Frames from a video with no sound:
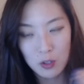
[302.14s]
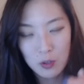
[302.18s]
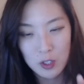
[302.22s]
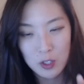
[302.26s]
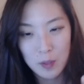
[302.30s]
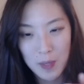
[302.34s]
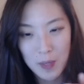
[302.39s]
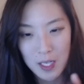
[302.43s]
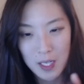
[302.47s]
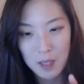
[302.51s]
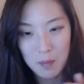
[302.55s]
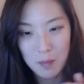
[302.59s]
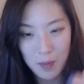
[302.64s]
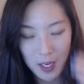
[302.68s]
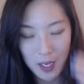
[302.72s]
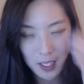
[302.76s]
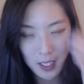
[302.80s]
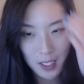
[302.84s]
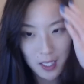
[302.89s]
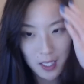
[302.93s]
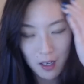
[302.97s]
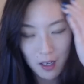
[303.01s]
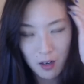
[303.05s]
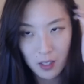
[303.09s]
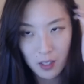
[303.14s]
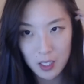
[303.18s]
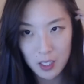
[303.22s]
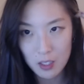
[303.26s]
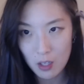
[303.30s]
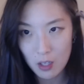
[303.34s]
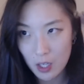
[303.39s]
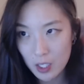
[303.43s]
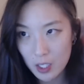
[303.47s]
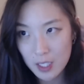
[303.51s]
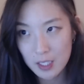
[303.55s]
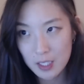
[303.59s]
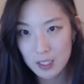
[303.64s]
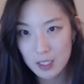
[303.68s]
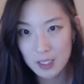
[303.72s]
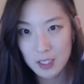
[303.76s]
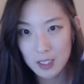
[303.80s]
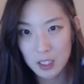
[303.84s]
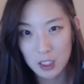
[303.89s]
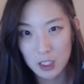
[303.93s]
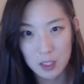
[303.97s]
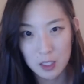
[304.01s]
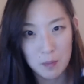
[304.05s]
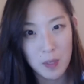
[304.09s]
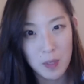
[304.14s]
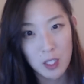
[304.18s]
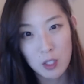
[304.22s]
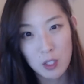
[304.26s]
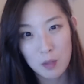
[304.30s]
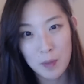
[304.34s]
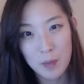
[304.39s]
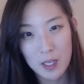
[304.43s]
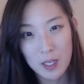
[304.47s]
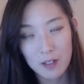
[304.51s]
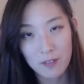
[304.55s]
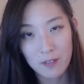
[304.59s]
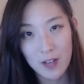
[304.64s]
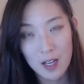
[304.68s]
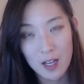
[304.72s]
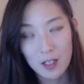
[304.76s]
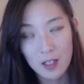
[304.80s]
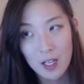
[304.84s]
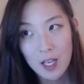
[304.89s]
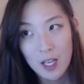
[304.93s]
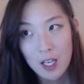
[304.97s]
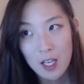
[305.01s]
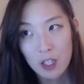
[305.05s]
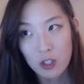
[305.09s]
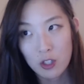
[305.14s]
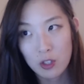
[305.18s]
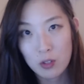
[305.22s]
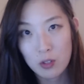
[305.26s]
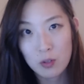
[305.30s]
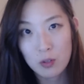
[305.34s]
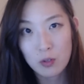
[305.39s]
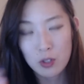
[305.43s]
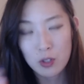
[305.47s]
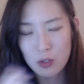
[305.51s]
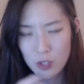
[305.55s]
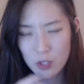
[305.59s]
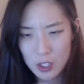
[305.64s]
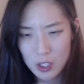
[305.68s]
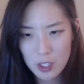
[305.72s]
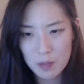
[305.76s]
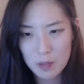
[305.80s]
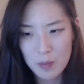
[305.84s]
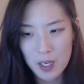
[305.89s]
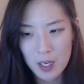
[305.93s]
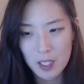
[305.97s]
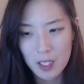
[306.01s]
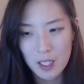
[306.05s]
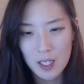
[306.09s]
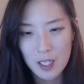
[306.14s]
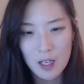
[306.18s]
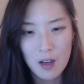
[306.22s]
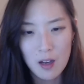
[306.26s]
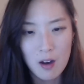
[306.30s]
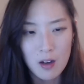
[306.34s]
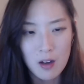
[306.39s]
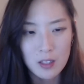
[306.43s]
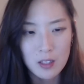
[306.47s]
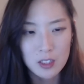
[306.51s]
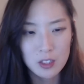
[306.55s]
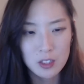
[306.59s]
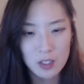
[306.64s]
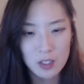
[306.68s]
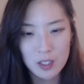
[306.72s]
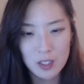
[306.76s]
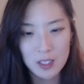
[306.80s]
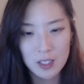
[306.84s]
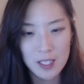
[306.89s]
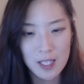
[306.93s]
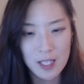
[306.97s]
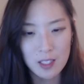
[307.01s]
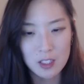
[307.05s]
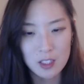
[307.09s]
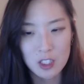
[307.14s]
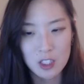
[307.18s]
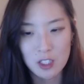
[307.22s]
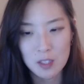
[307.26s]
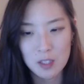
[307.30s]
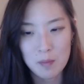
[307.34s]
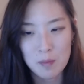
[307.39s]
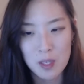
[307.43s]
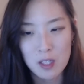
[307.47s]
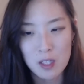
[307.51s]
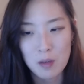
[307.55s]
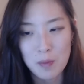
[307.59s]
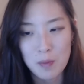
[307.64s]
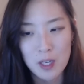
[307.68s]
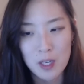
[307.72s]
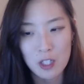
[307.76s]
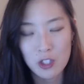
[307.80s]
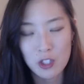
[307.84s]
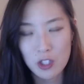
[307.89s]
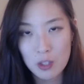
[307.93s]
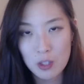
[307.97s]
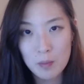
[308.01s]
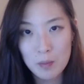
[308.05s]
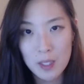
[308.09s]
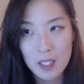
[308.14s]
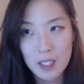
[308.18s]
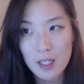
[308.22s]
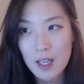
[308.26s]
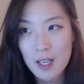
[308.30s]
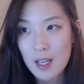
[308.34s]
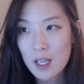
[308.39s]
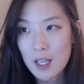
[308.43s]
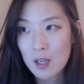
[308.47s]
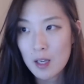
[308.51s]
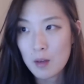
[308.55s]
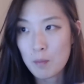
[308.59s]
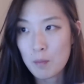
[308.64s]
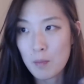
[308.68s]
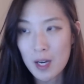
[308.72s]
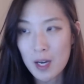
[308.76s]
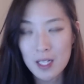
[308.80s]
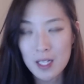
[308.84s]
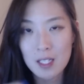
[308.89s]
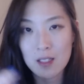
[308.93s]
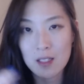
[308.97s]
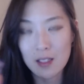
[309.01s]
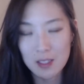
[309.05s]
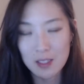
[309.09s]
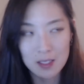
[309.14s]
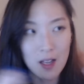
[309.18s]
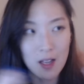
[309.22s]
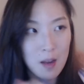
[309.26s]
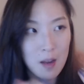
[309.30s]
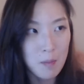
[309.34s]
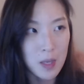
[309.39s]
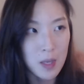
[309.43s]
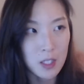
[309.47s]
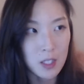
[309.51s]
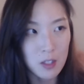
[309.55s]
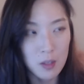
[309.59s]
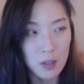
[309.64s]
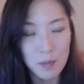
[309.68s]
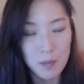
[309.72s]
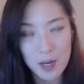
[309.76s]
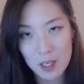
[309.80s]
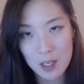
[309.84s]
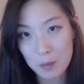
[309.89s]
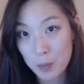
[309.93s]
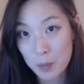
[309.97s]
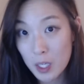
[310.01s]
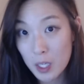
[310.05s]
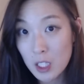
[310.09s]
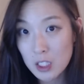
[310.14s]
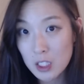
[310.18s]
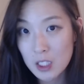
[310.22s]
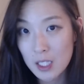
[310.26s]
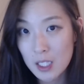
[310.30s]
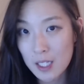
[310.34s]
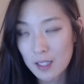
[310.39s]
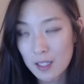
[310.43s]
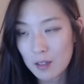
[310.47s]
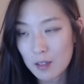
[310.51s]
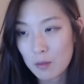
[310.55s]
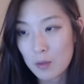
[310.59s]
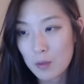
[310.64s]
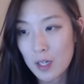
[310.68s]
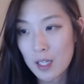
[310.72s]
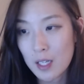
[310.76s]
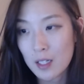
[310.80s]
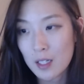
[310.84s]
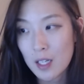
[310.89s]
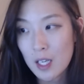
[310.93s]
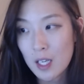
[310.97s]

spending money on an artist doesn't make you a better fan you using your money on certain things doesn't make you a better human money does not make you a better person what